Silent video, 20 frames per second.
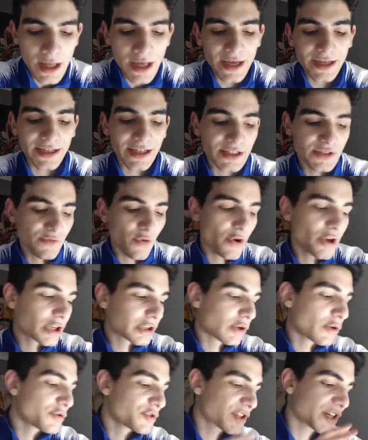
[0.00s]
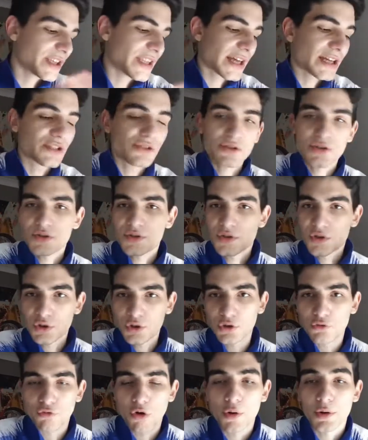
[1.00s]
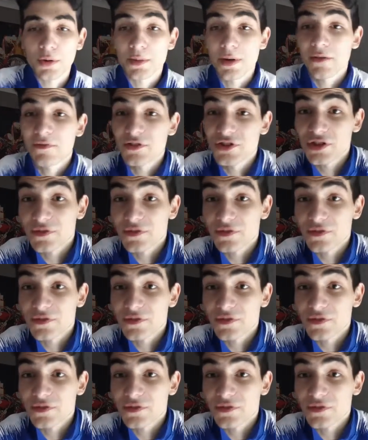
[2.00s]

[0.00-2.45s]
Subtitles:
He has very close connections to Roman Abramovich.